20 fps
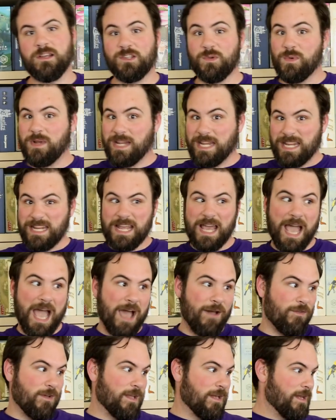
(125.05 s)
So we need to
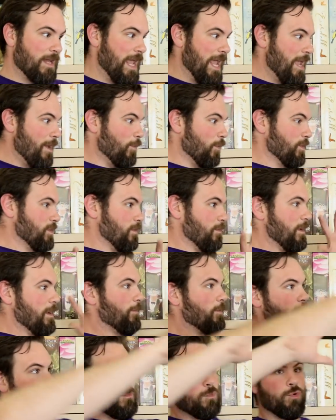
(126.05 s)
have it able to be
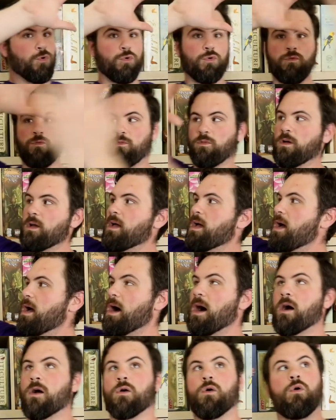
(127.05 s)
able to move
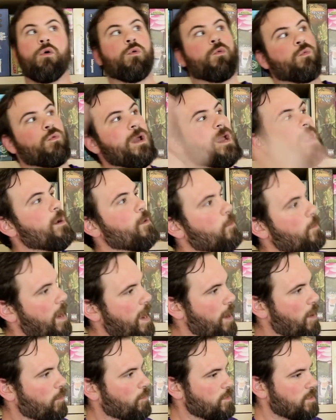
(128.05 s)
our whole rig
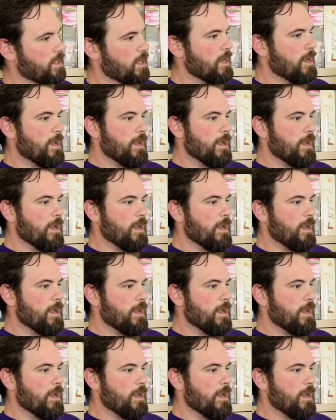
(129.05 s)
around.